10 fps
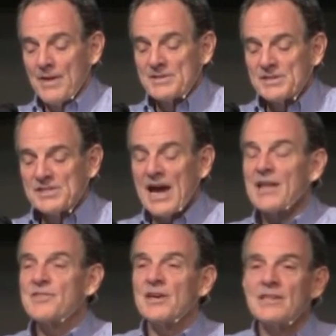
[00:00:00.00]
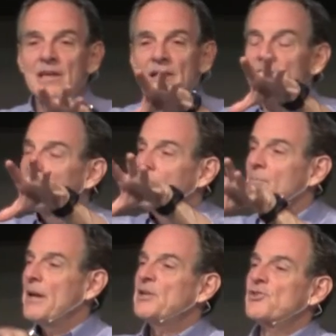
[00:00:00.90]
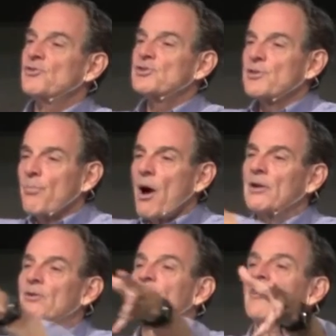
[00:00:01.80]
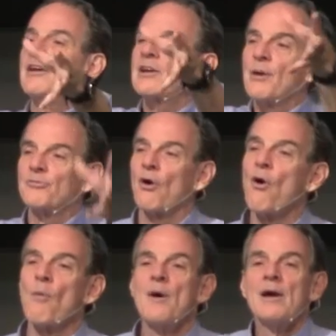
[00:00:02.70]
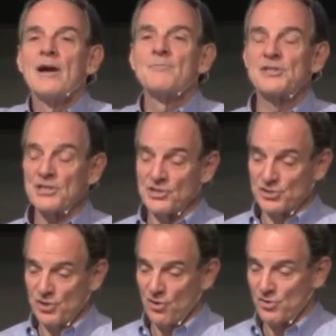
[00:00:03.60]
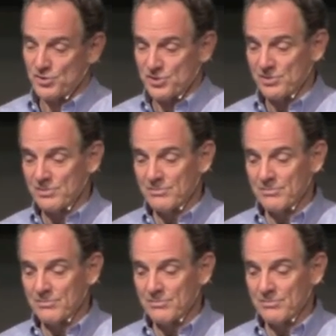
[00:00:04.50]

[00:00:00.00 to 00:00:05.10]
It's a sad thing that in many churches, the prodigal son comes home, comes into the church.